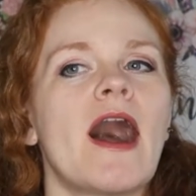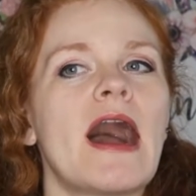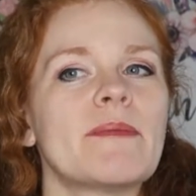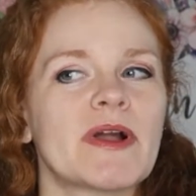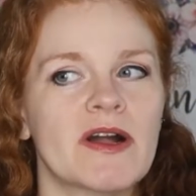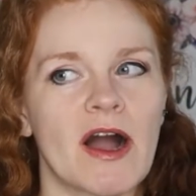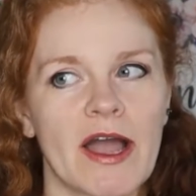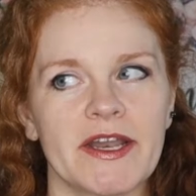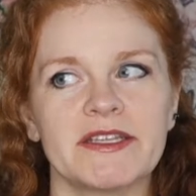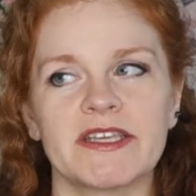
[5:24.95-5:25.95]
I'm
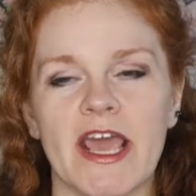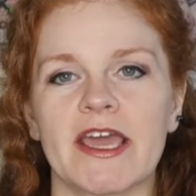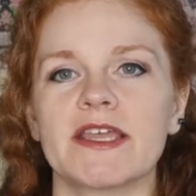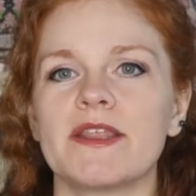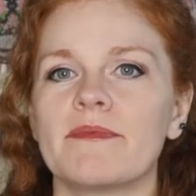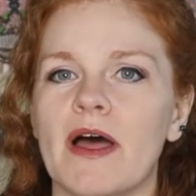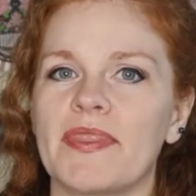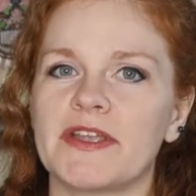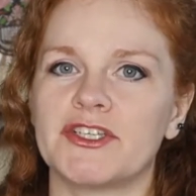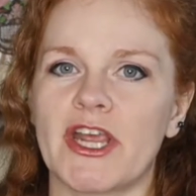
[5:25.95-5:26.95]
kind of taking the
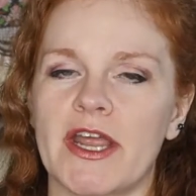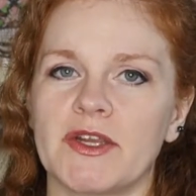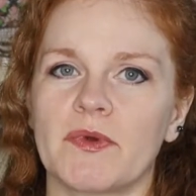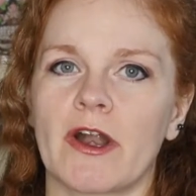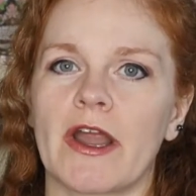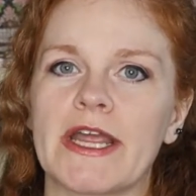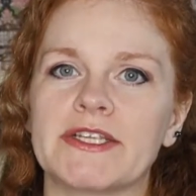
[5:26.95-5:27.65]
month of January